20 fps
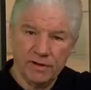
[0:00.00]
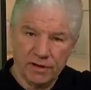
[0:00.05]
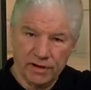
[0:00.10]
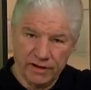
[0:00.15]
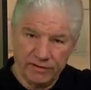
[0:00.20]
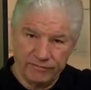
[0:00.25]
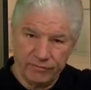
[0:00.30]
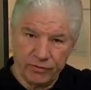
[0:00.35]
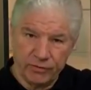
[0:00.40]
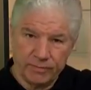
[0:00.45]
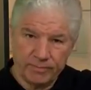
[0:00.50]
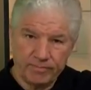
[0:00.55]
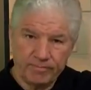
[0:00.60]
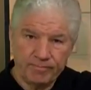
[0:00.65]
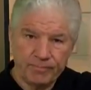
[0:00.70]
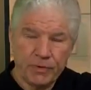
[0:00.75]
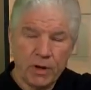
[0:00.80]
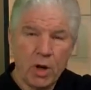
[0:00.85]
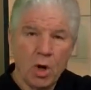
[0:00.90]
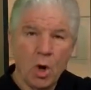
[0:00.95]
liver?
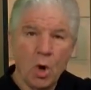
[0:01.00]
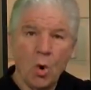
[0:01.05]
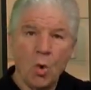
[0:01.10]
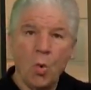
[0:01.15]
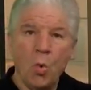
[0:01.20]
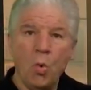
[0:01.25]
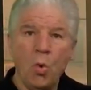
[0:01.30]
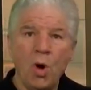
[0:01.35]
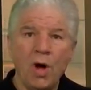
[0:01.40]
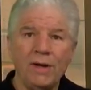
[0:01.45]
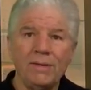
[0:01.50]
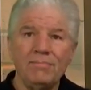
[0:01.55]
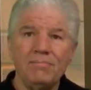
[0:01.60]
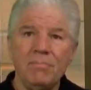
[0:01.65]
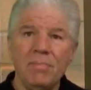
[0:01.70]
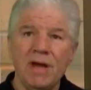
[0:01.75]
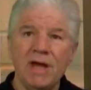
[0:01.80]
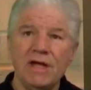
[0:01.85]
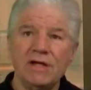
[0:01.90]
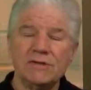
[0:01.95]
What
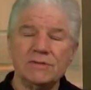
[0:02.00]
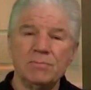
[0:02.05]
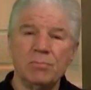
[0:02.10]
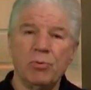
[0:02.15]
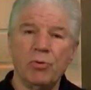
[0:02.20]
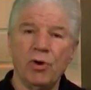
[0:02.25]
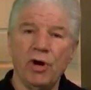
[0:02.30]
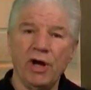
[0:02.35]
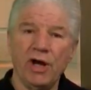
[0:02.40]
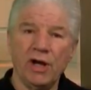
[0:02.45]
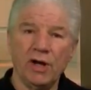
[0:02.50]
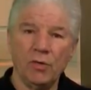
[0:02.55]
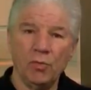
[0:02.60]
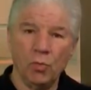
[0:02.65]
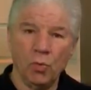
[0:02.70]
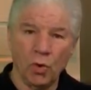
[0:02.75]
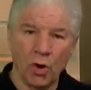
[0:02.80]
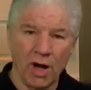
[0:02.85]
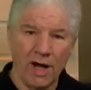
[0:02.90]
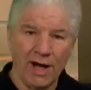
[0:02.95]
makes bread
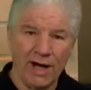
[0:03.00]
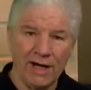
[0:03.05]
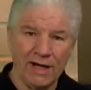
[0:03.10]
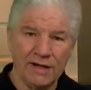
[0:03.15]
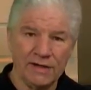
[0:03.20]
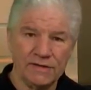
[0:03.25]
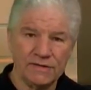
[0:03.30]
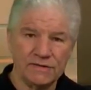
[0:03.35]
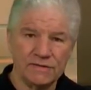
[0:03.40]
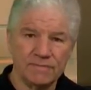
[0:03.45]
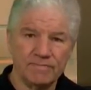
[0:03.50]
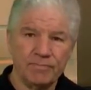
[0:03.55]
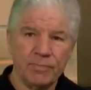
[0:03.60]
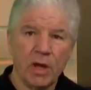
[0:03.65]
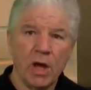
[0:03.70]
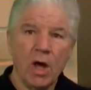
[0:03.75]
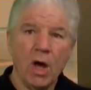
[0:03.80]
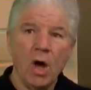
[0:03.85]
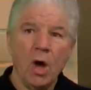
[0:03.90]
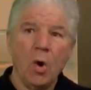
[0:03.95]
rise?
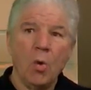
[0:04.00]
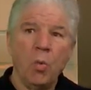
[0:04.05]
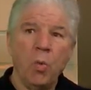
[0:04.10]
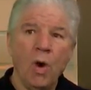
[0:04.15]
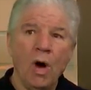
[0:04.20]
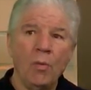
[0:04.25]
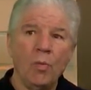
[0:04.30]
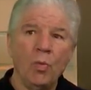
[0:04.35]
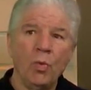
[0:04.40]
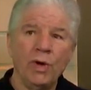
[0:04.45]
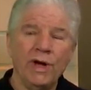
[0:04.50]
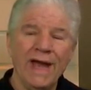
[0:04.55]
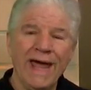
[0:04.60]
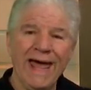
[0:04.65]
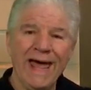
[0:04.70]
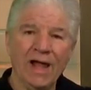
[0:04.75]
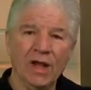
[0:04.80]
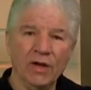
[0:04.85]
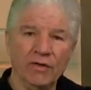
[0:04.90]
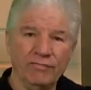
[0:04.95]
What would
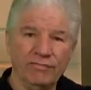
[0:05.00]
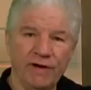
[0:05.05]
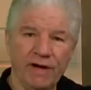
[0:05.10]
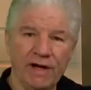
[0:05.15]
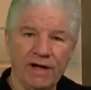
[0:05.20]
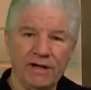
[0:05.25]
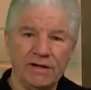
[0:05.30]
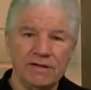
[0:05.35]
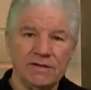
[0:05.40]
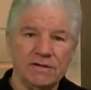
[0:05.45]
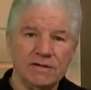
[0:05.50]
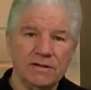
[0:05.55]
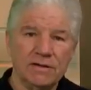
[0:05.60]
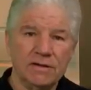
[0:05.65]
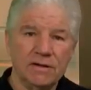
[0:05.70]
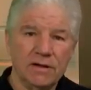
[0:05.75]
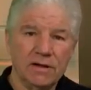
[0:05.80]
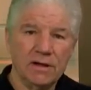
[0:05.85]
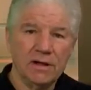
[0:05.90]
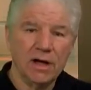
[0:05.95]
elevate
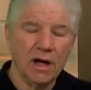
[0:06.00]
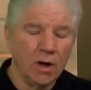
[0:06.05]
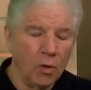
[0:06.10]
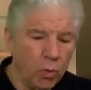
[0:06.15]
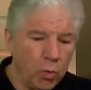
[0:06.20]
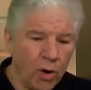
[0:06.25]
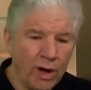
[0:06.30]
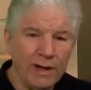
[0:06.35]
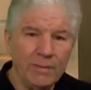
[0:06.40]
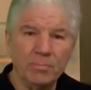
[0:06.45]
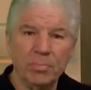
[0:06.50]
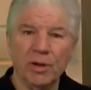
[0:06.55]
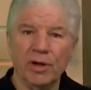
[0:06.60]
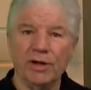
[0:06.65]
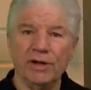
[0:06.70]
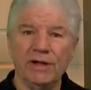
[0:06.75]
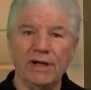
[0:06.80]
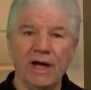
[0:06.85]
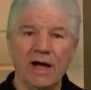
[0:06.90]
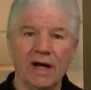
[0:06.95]
a white
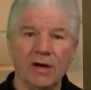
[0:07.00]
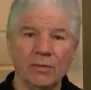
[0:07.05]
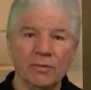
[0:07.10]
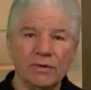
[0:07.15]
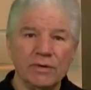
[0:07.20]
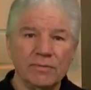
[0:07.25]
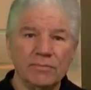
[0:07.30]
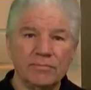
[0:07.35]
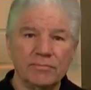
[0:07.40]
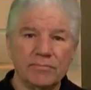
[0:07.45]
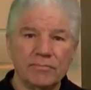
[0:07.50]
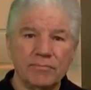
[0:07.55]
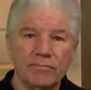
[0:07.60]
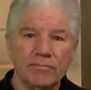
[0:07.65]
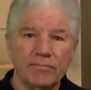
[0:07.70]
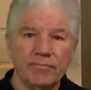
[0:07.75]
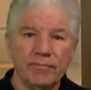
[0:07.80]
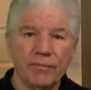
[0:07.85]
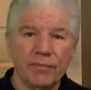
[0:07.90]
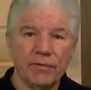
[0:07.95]
blood count?
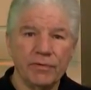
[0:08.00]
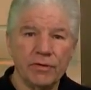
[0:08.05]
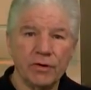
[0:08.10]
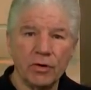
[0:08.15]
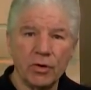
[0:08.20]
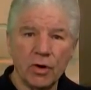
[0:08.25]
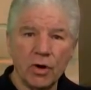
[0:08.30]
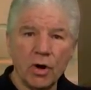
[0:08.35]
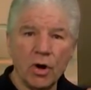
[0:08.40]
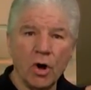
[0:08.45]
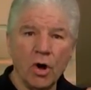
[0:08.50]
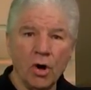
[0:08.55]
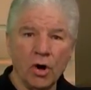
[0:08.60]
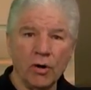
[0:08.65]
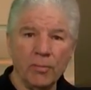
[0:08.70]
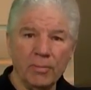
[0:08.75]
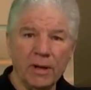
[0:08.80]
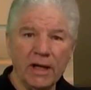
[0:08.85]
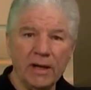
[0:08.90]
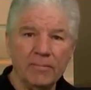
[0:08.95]
They're our
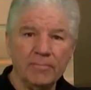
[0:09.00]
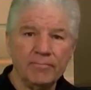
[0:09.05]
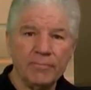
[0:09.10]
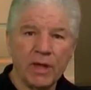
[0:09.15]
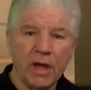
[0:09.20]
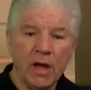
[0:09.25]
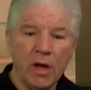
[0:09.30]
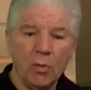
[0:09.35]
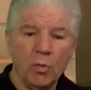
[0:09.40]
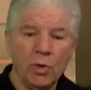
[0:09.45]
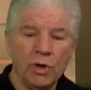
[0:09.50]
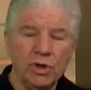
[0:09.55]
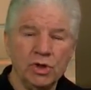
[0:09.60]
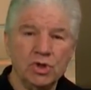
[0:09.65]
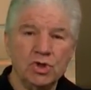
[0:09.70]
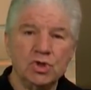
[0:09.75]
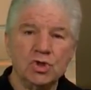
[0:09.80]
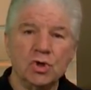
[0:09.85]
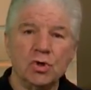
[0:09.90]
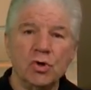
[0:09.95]
army. When
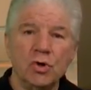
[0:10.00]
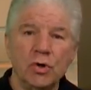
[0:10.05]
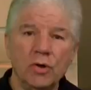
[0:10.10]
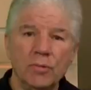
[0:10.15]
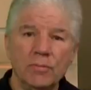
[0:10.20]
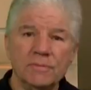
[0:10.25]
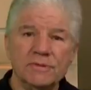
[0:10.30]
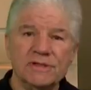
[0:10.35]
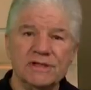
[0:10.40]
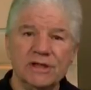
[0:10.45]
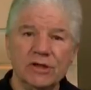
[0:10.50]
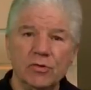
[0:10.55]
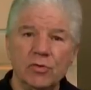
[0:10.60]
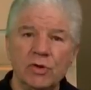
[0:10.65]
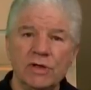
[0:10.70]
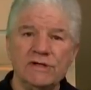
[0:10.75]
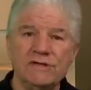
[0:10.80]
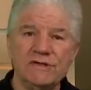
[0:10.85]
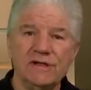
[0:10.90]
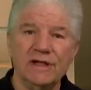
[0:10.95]
germs
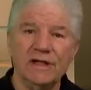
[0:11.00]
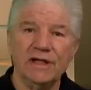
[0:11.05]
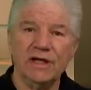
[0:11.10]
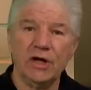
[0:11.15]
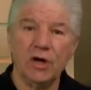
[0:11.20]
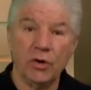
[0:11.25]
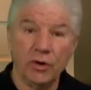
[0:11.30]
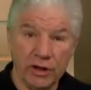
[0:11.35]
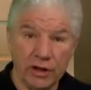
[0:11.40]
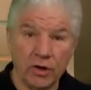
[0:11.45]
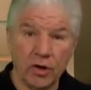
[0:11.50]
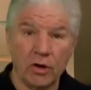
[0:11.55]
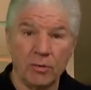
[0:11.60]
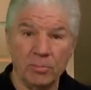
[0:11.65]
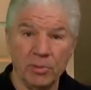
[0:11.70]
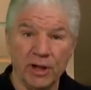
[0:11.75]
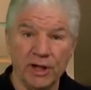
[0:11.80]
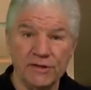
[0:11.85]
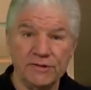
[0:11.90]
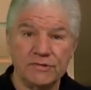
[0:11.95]
increasingly are in our
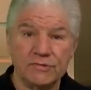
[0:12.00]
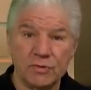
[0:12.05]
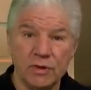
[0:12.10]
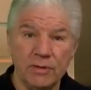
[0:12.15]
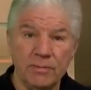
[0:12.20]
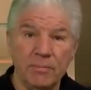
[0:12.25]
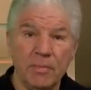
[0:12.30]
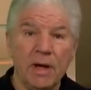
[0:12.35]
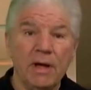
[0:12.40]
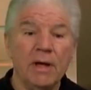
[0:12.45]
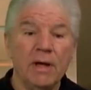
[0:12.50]
bloodstream,